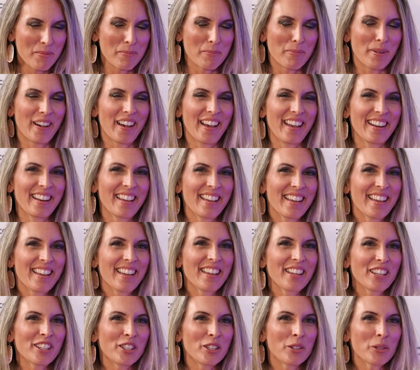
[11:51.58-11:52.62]
But
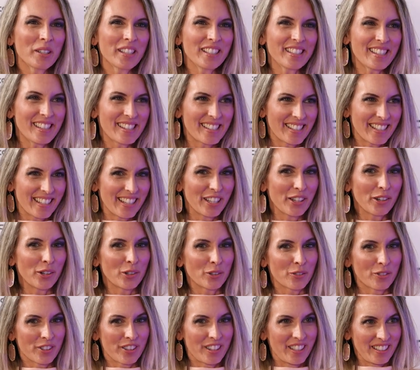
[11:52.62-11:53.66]
you can see
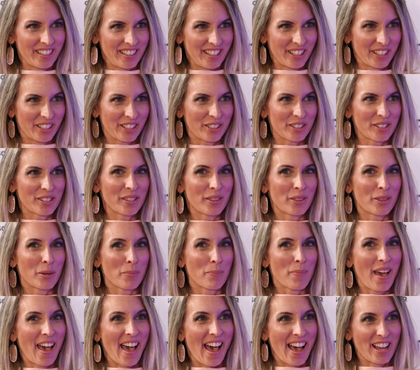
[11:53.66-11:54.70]
over the years, the
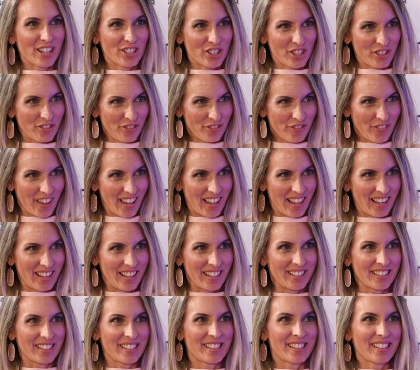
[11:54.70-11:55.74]
passion
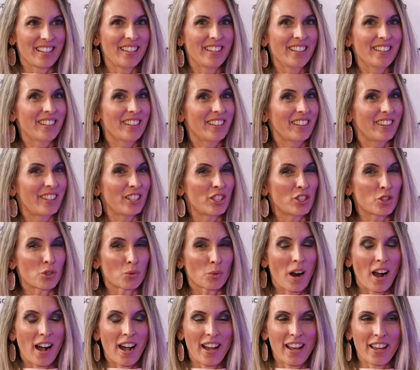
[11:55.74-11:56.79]
fades, the
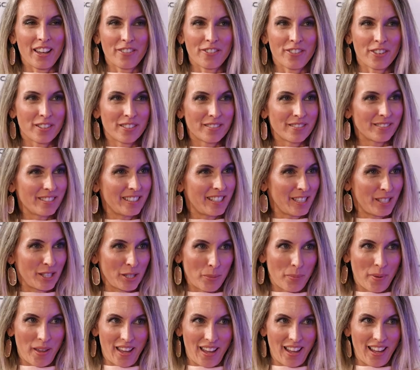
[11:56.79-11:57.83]
drive
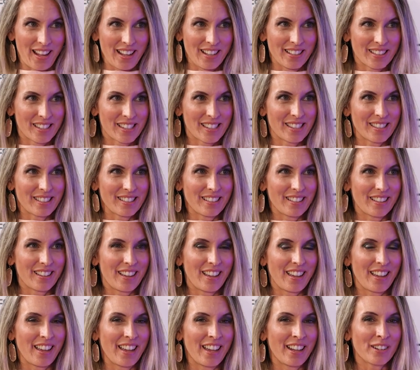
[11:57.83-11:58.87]
dissipate,
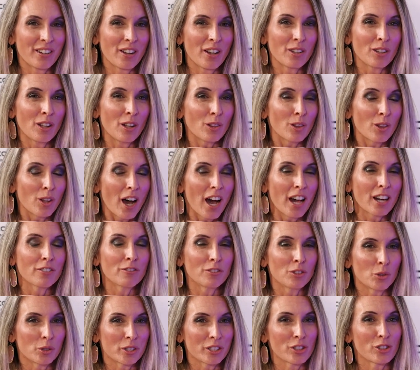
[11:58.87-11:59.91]
and a lot
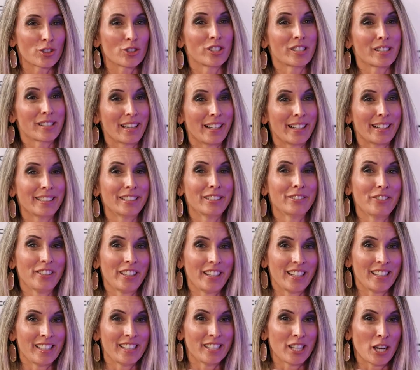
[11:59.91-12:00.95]
of lawyers just kind of
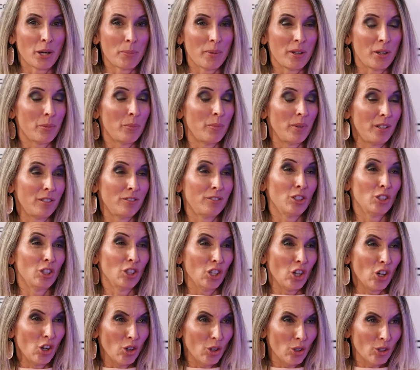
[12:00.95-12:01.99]
end up in a bit of a
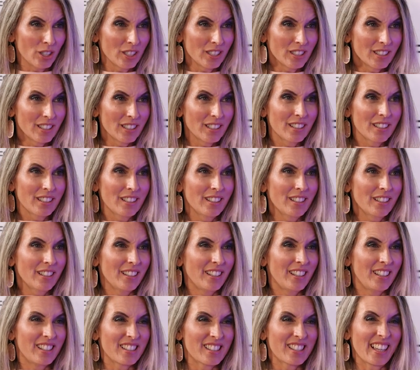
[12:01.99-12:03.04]
lull.
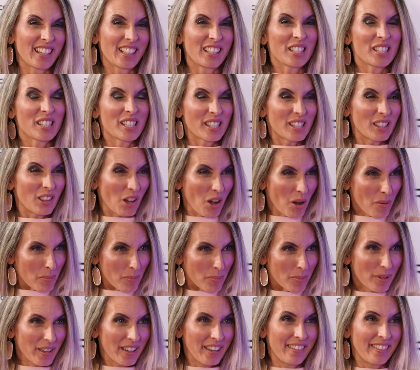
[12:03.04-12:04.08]
And it's like a
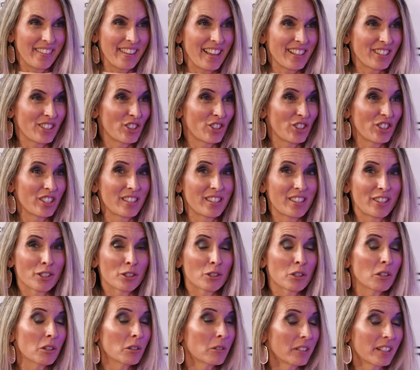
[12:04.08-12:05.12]
slump, and that's just their
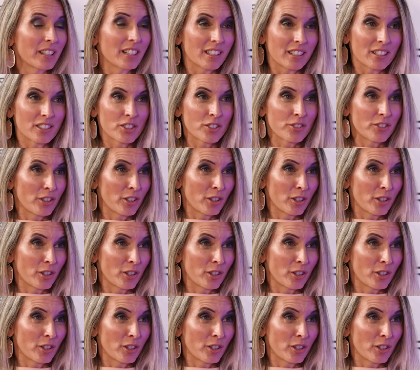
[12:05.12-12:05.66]
careers for